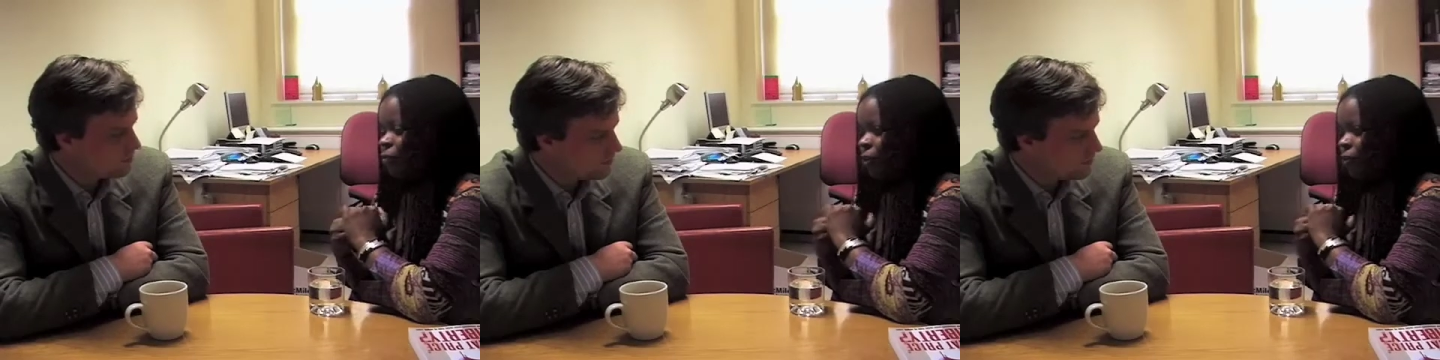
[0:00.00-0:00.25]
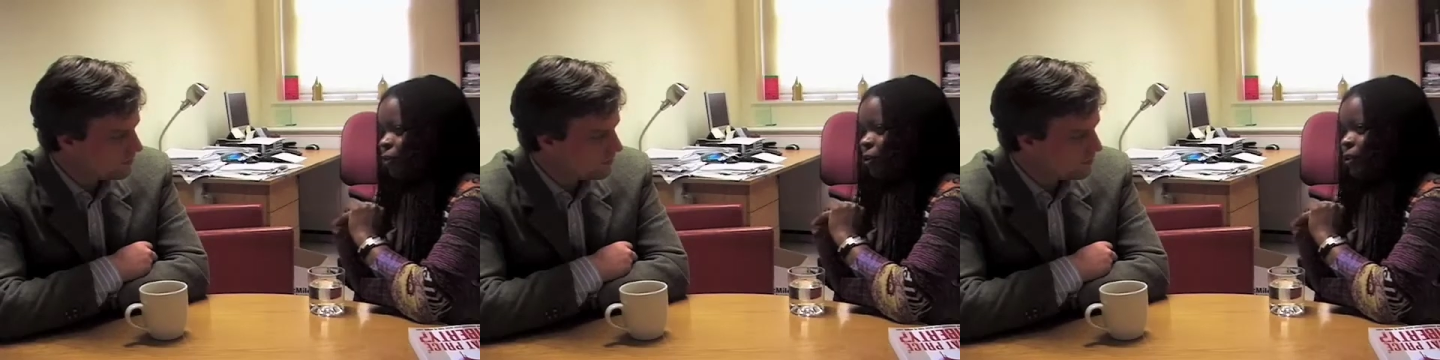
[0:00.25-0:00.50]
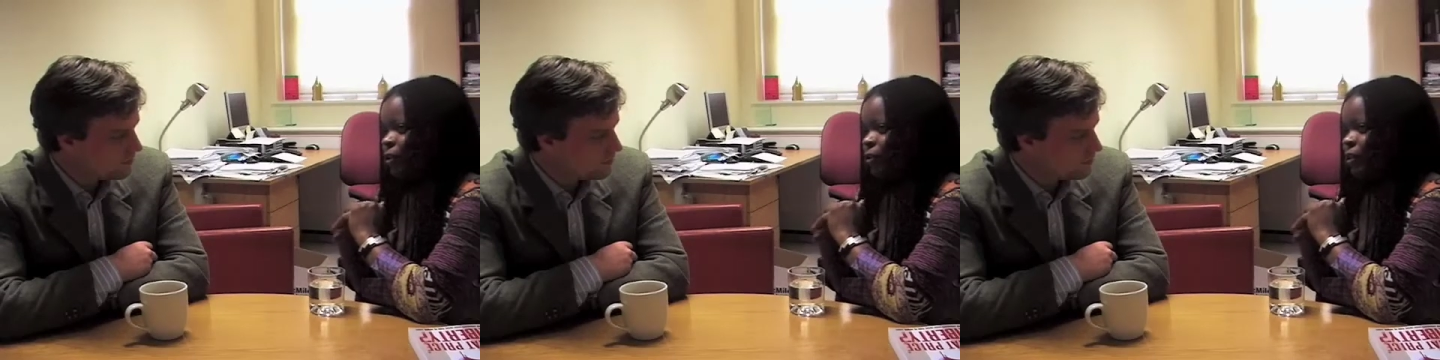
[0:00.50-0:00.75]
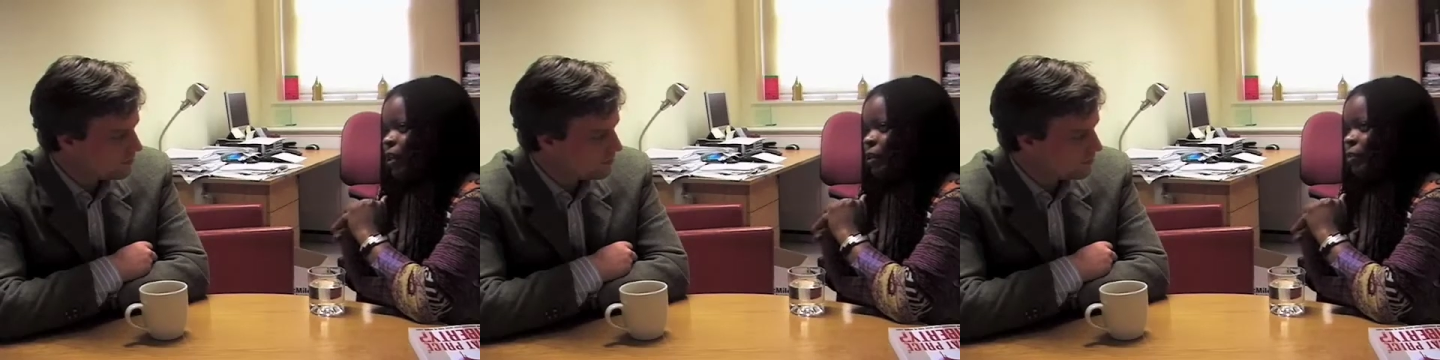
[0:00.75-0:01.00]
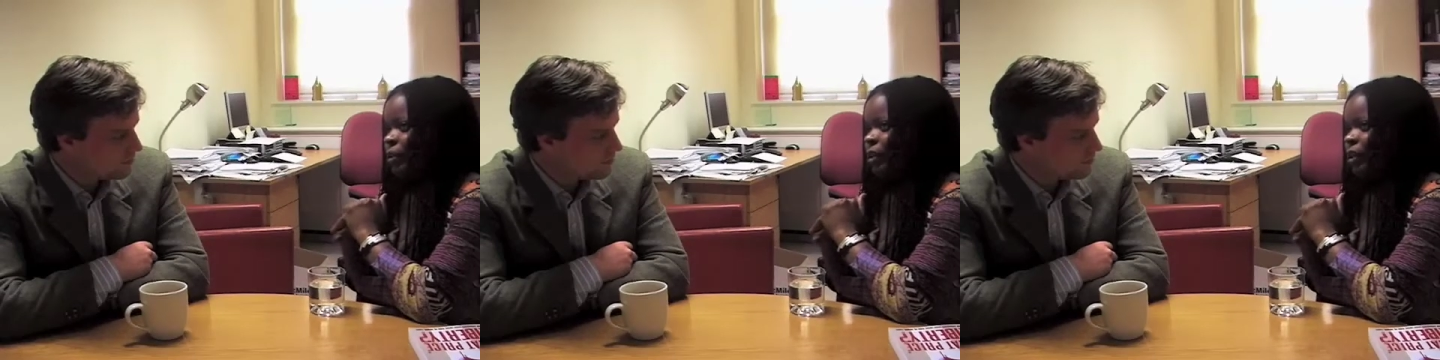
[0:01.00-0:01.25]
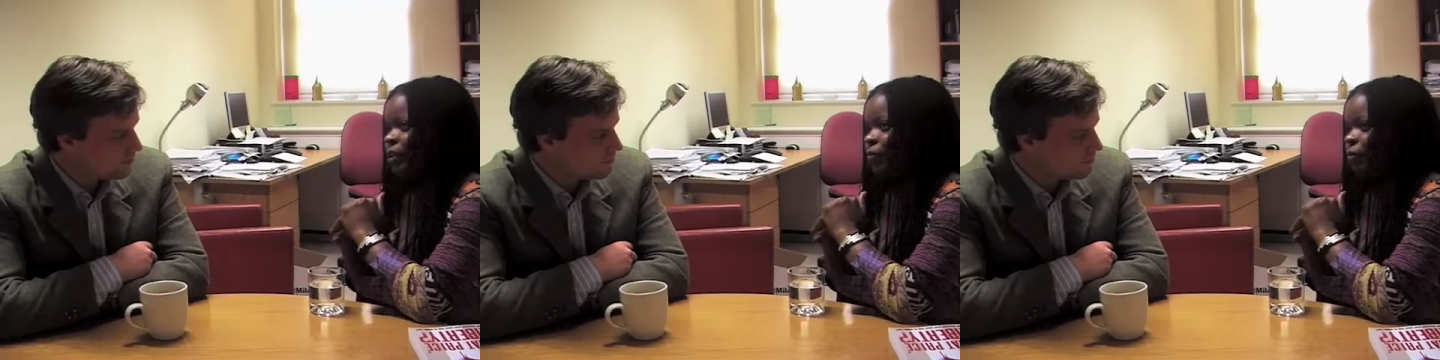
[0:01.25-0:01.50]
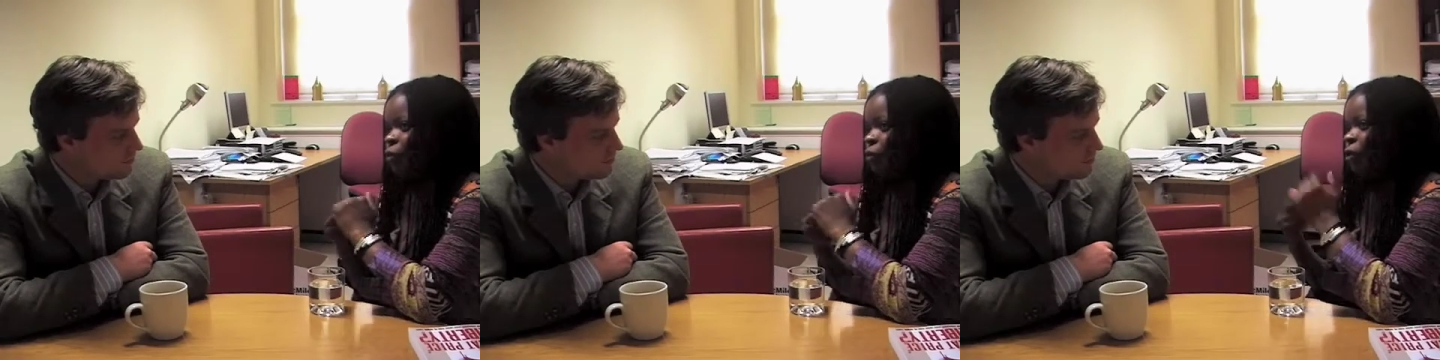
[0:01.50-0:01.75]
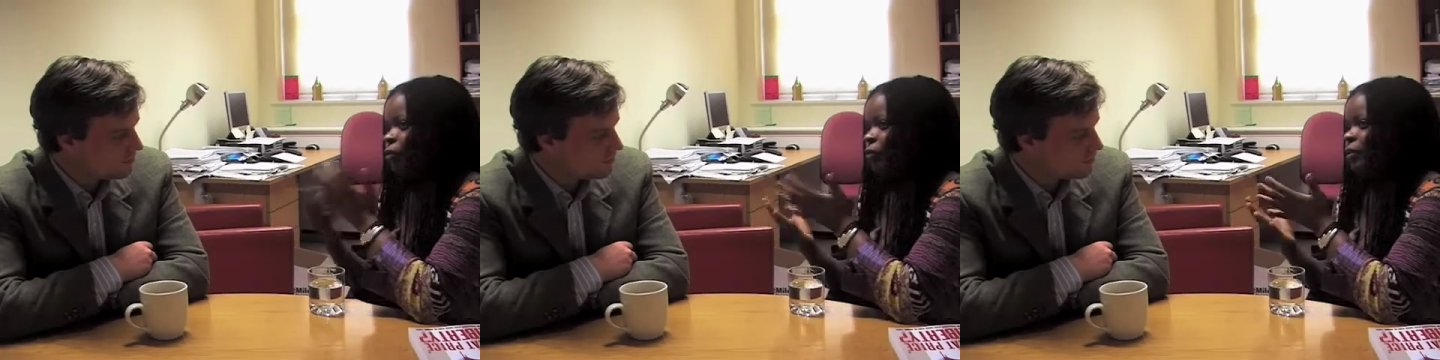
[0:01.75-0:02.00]
Speaker 1: for a very long time, in, in the
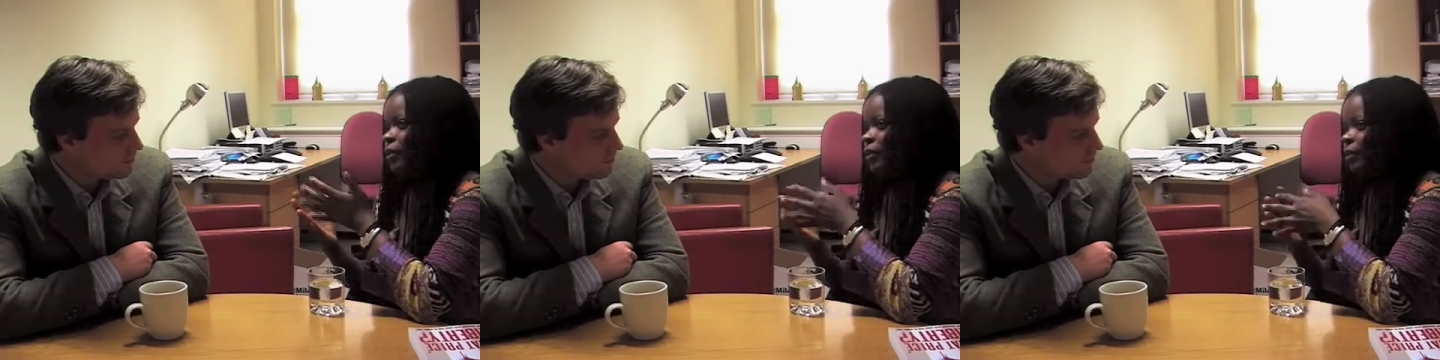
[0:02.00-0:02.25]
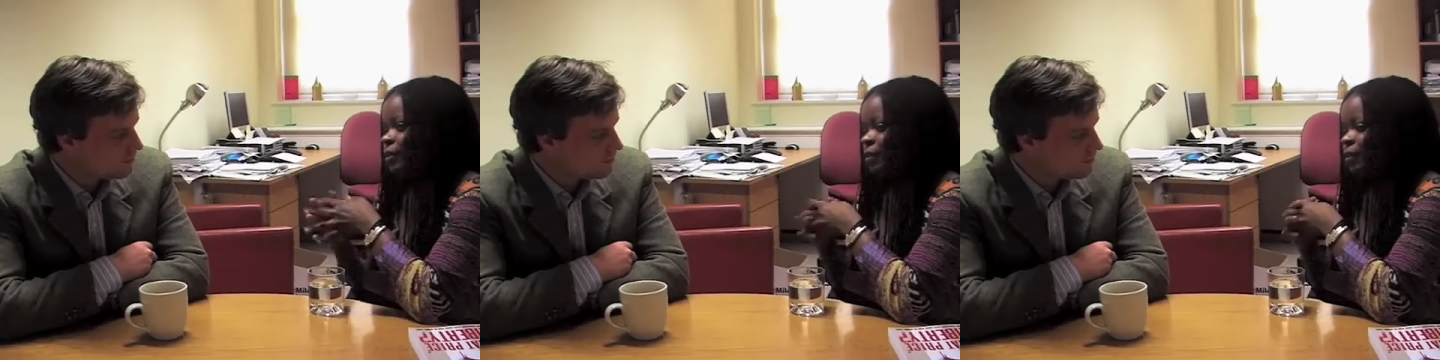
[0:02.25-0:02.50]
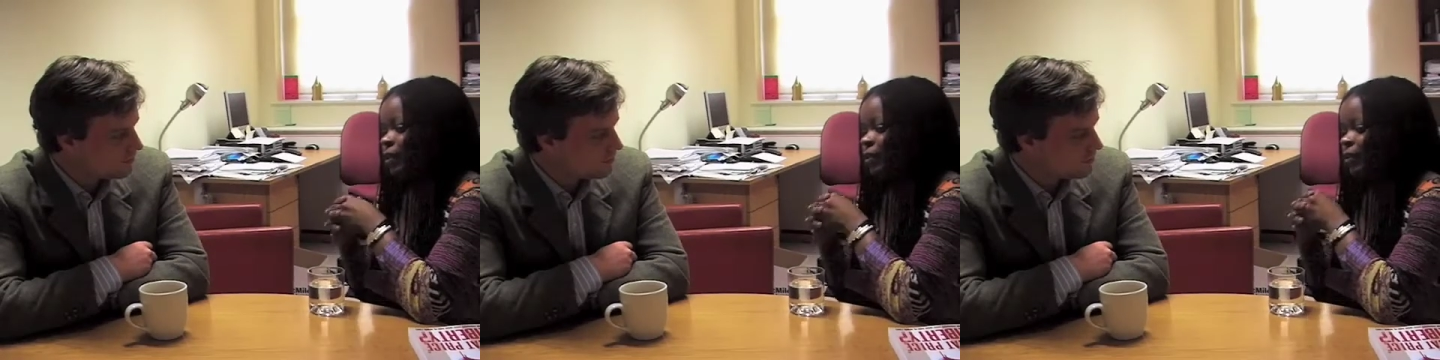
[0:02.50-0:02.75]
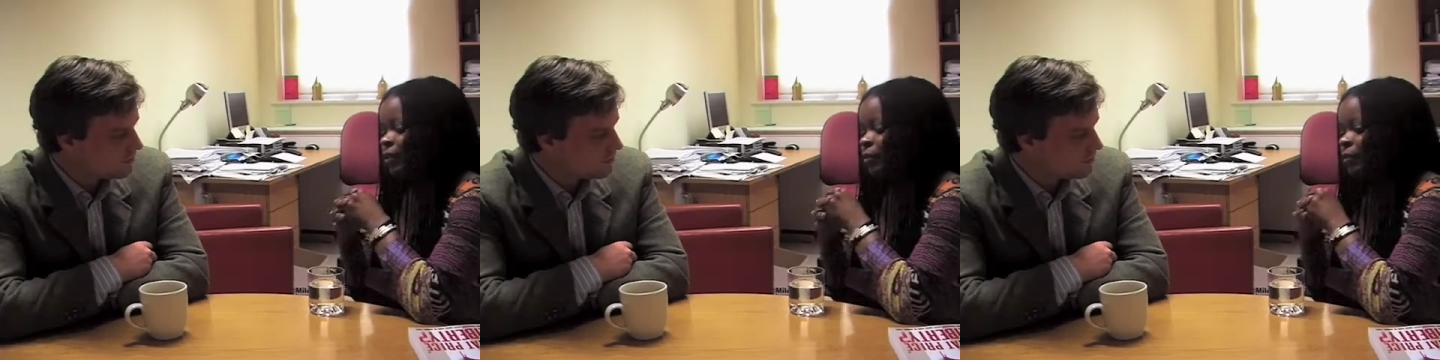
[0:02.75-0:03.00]
most obvious sense,